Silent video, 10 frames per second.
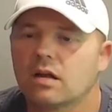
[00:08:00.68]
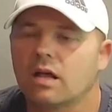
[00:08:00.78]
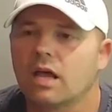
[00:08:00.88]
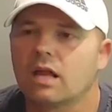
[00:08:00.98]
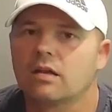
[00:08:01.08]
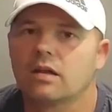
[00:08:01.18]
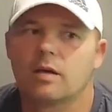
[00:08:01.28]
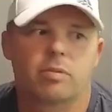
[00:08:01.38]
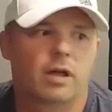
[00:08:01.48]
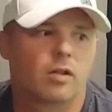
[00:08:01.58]
and
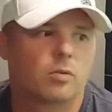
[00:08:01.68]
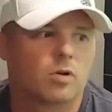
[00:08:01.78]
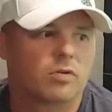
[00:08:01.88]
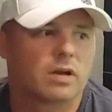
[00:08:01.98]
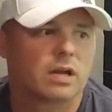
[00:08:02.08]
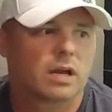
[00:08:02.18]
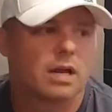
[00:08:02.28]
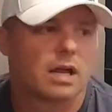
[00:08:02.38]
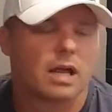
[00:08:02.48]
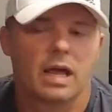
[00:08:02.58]
hit play on the movie,
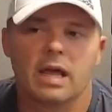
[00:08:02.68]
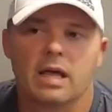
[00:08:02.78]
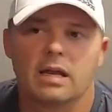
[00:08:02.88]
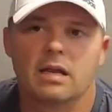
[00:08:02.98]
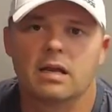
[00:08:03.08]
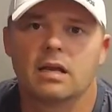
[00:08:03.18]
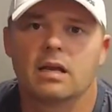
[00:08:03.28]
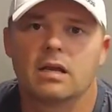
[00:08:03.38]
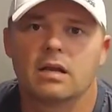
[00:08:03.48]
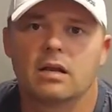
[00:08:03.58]
and
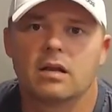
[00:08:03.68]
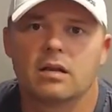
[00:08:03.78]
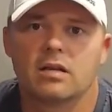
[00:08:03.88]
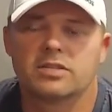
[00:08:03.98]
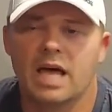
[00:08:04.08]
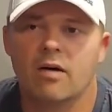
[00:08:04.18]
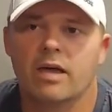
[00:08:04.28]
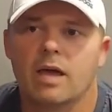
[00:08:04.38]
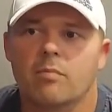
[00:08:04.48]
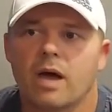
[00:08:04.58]
the sound
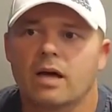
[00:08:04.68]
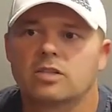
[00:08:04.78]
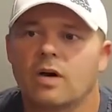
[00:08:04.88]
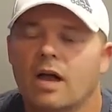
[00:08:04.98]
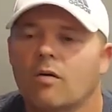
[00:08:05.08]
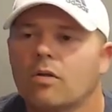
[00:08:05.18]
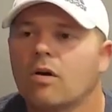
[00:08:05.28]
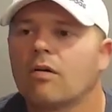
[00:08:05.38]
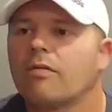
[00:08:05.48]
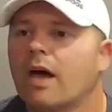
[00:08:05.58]
came back. So I don't
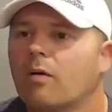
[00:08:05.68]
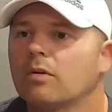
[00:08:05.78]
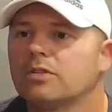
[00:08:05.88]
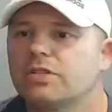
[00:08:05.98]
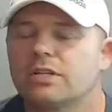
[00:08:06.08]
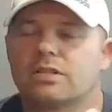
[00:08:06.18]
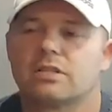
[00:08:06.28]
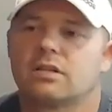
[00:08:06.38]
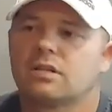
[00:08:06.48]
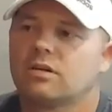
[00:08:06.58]
know if that was just
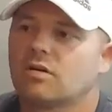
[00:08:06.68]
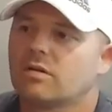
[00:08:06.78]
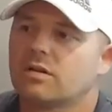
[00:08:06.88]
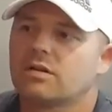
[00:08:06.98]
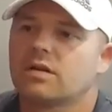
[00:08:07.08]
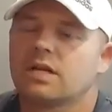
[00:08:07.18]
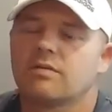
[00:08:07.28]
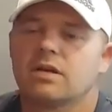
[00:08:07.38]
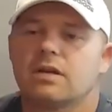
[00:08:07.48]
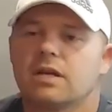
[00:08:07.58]
the
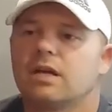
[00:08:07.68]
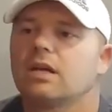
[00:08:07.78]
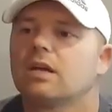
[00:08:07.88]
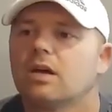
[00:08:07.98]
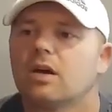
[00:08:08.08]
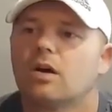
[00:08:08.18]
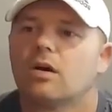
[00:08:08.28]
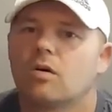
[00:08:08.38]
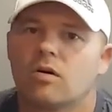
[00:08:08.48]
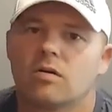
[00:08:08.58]
DVD,
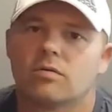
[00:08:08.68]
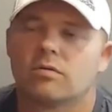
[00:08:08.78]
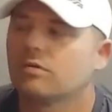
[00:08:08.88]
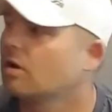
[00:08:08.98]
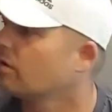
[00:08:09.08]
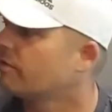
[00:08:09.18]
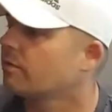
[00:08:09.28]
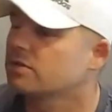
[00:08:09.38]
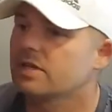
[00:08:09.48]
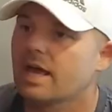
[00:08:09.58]
or if it
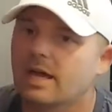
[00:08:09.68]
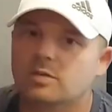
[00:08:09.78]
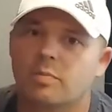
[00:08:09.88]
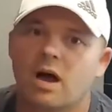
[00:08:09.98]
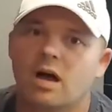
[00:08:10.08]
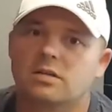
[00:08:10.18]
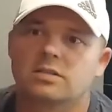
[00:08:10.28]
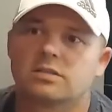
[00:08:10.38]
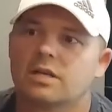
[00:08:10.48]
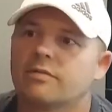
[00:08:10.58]
was the
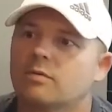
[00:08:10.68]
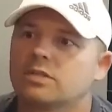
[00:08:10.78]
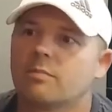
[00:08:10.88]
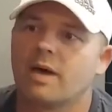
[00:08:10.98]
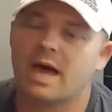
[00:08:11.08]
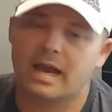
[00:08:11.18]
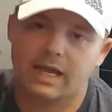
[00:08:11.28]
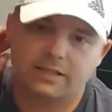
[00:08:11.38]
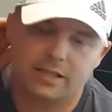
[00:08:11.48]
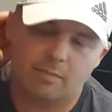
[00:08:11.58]
Xbox, if it was a bad
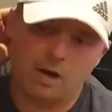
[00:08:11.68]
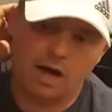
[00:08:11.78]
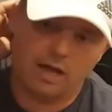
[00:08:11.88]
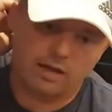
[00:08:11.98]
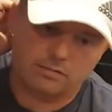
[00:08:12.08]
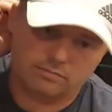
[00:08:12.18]
HDMI